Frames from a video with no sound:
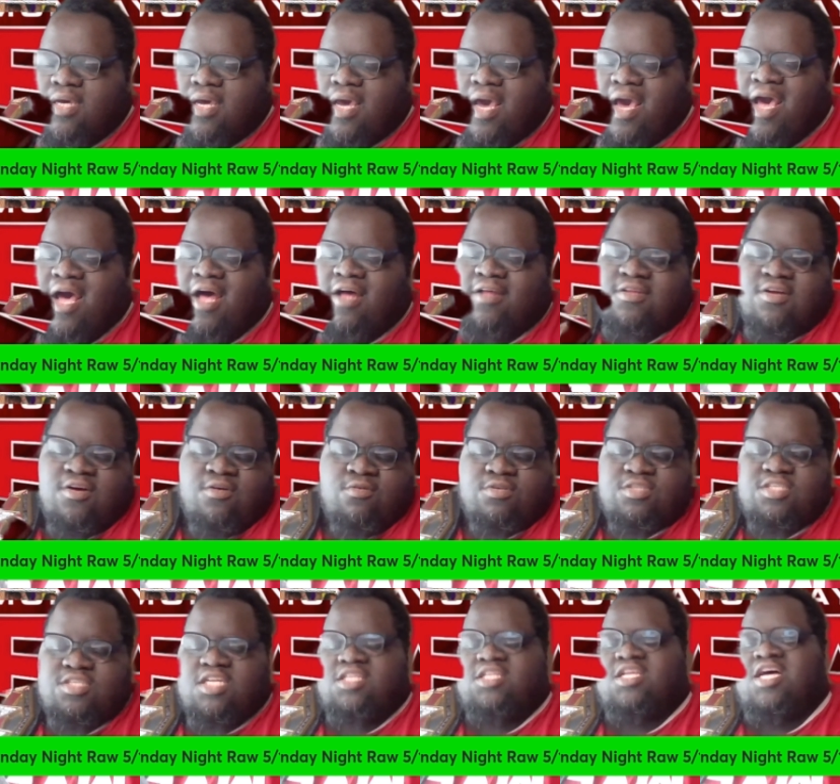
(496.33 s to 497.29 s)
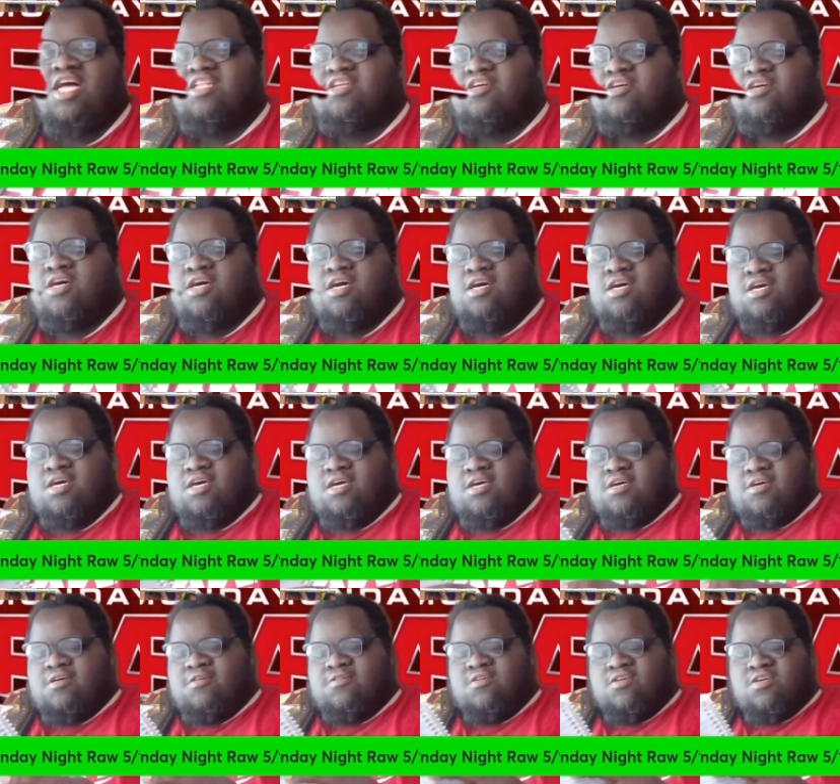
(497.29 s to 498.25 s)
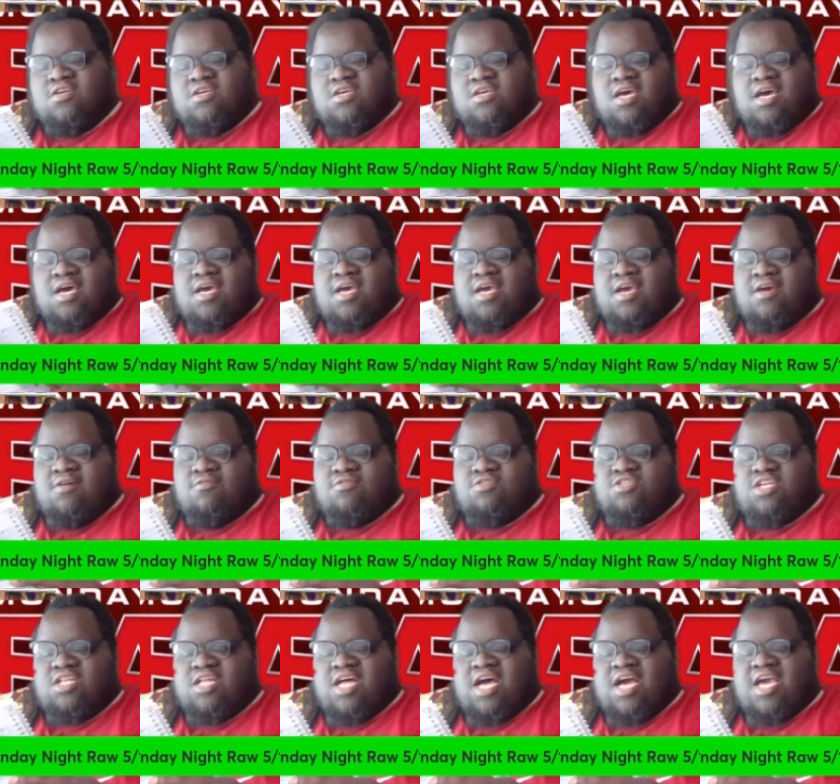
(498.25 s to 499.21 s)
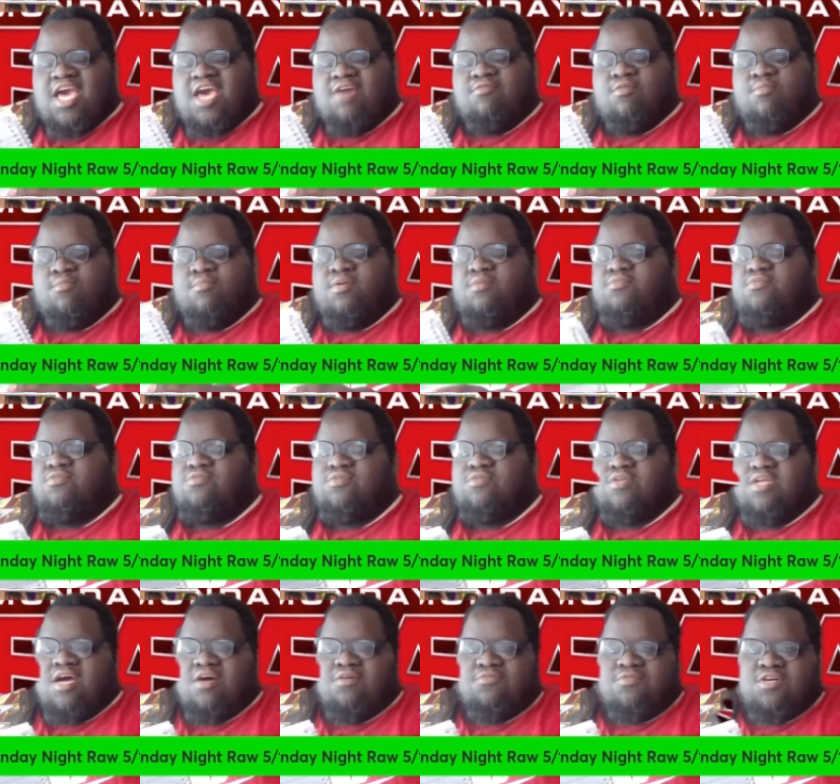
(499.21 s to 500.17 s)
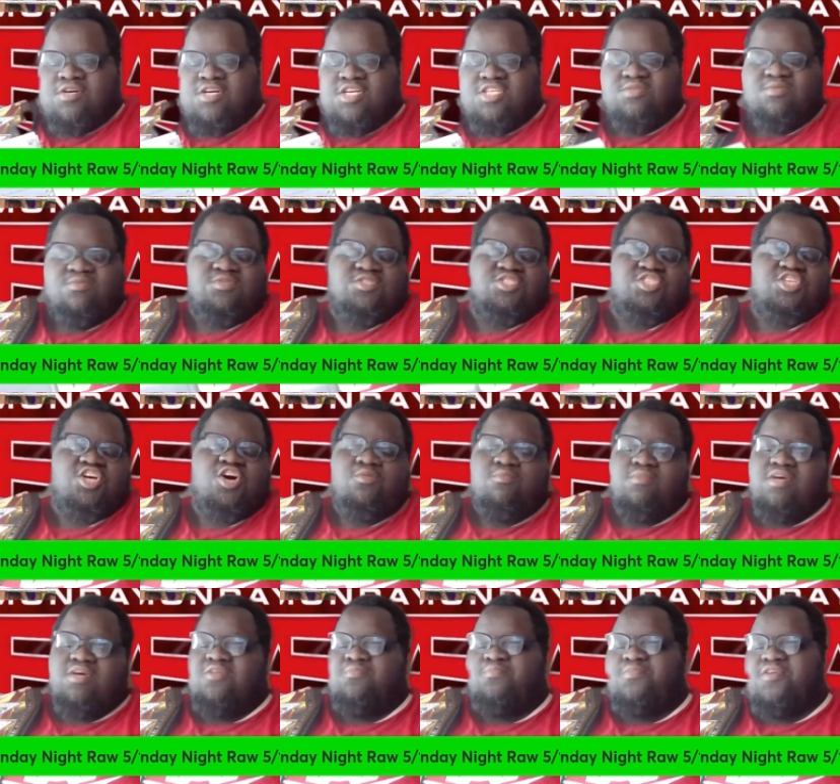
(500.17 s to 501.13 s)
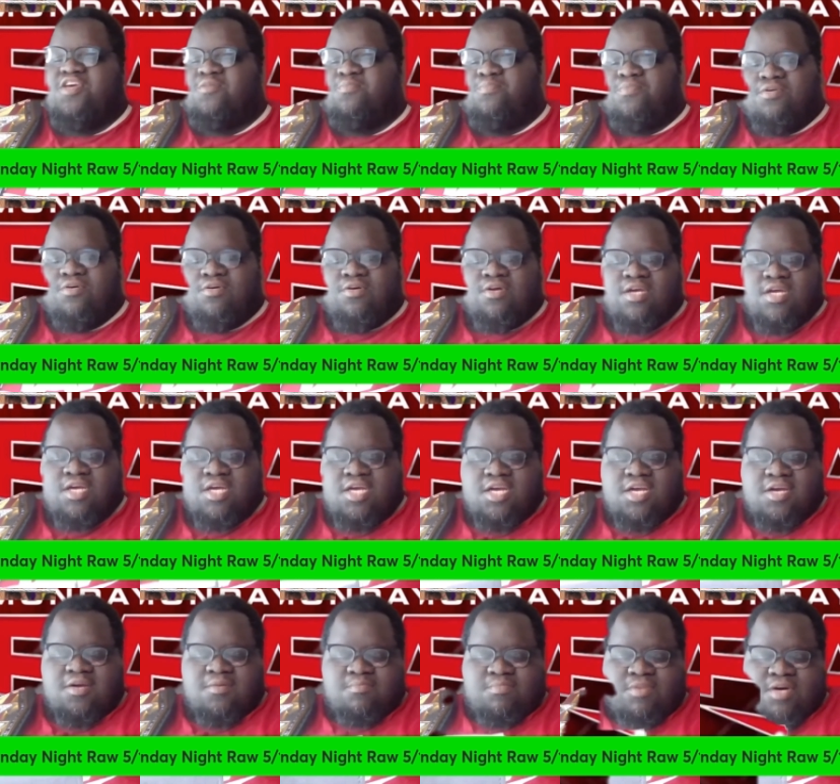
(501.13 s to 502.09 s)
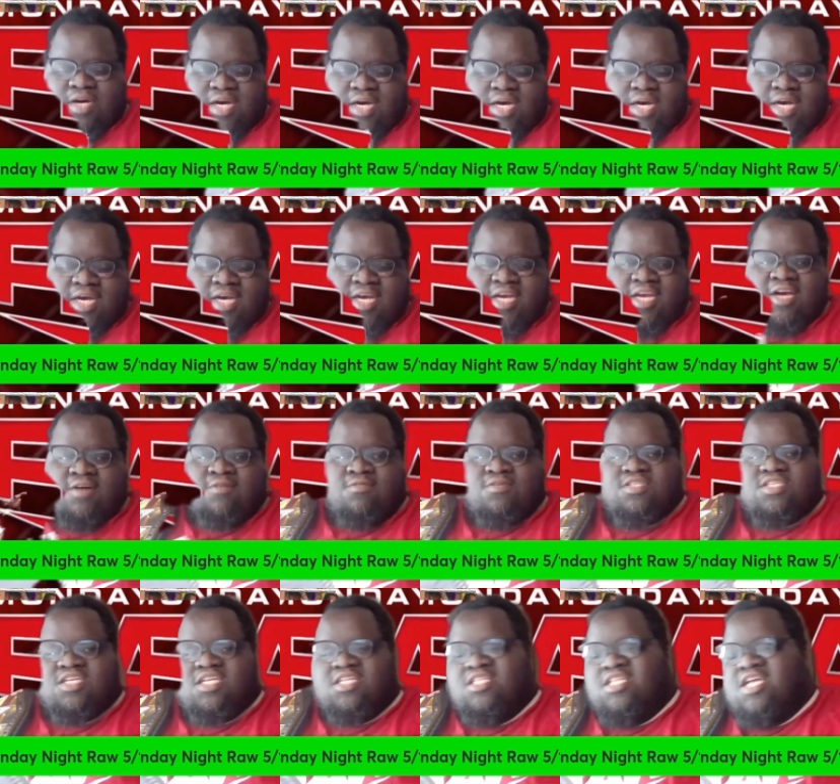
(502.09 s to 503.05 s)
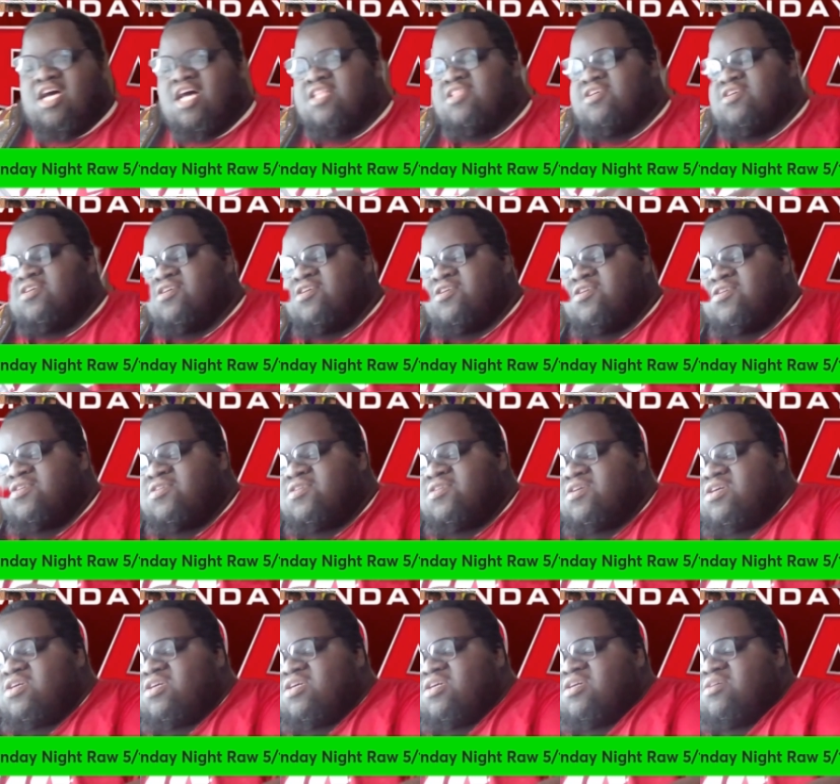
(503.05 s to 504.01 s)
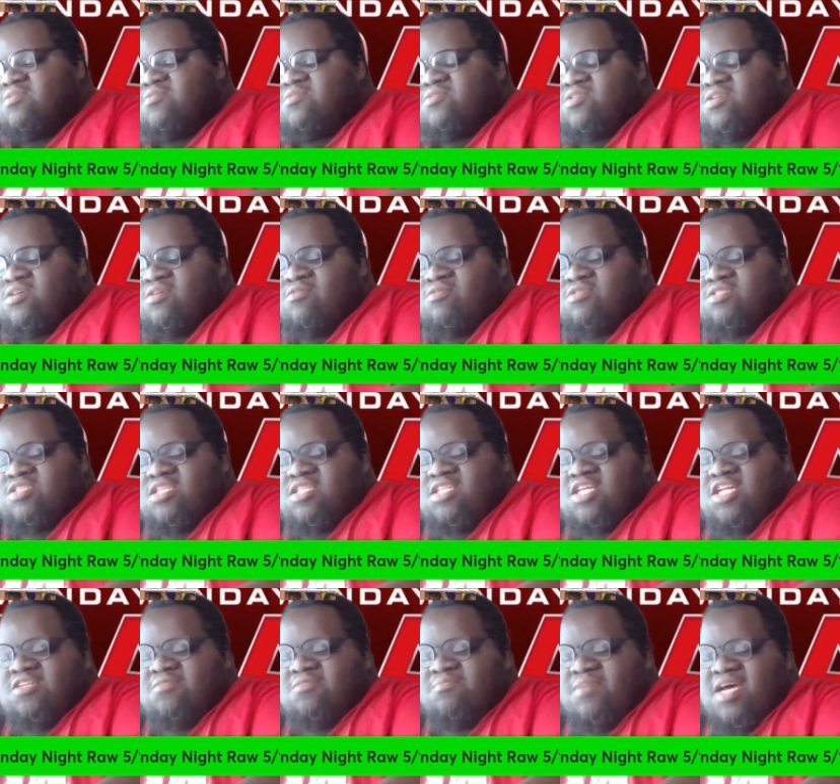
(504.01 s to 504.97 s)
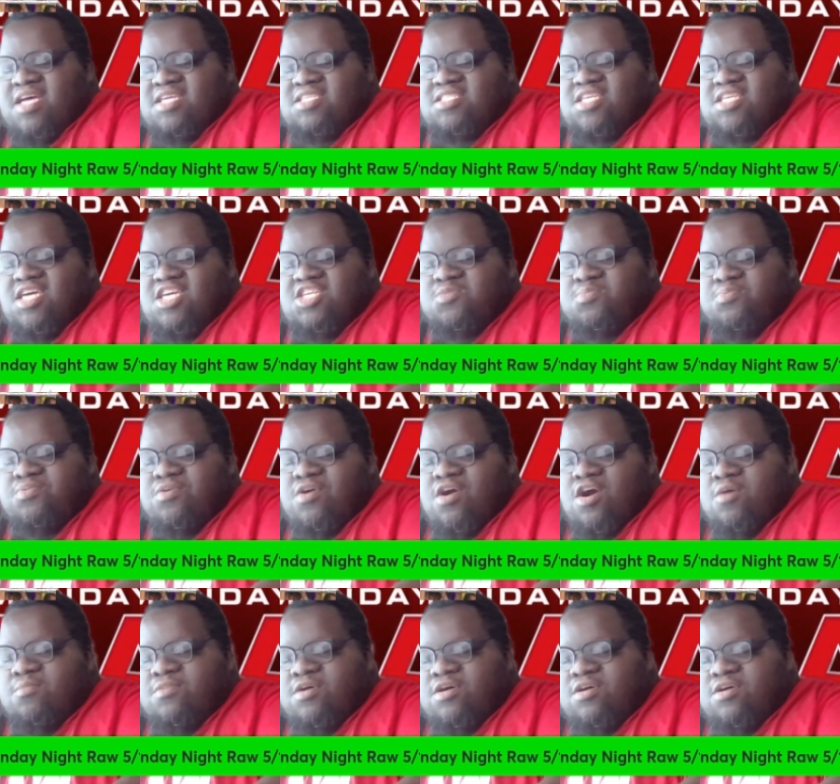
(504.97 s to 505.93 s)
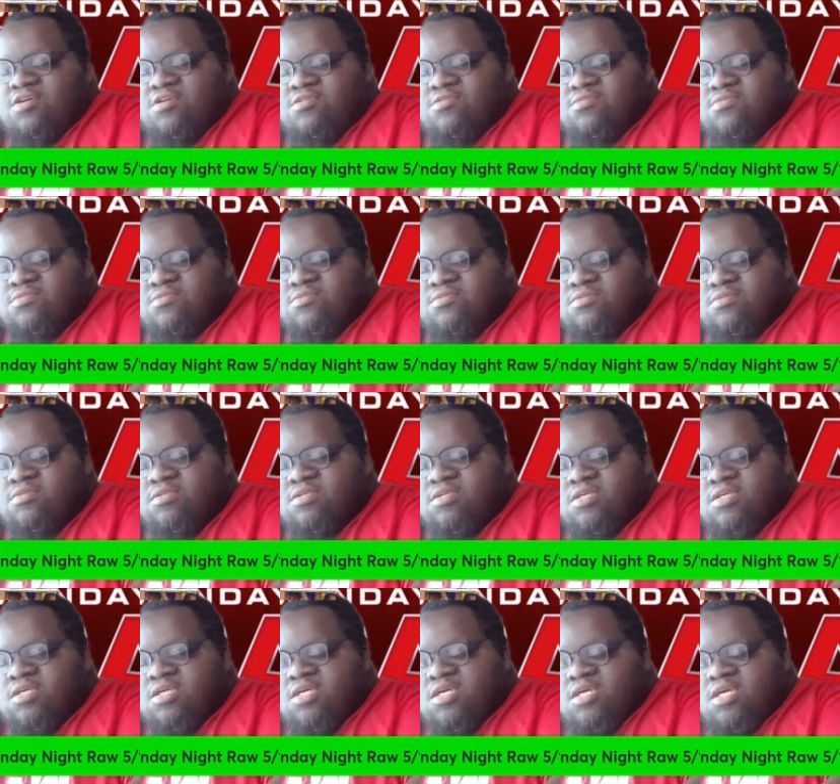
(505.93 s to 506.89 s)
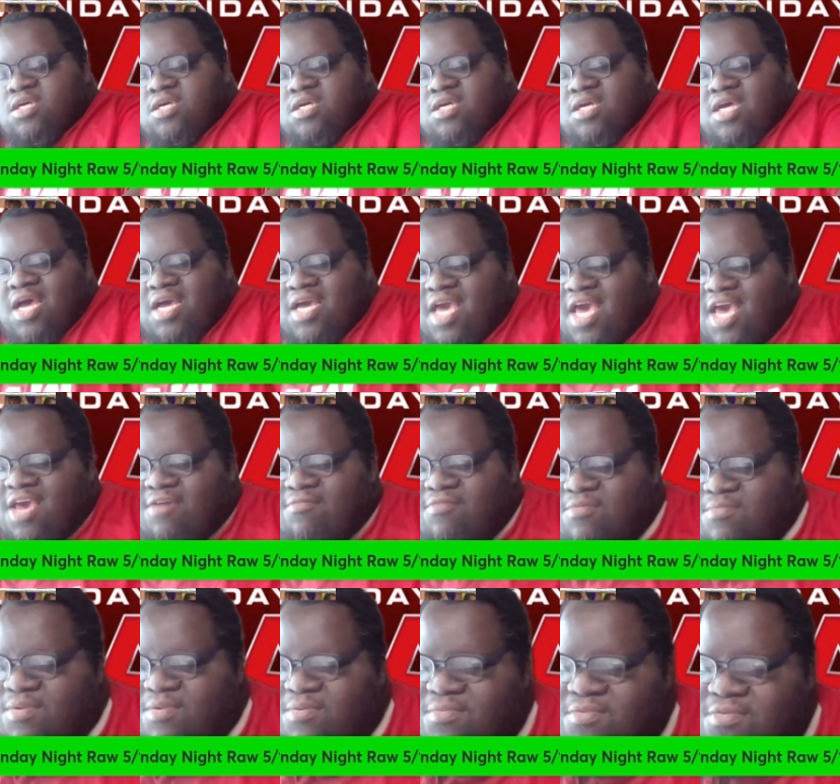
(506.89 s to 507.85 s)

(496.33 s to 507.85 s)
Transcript: I don't know. It was another. I can't remember who that was. It was so many people. But it was another backstage promo. I can't remember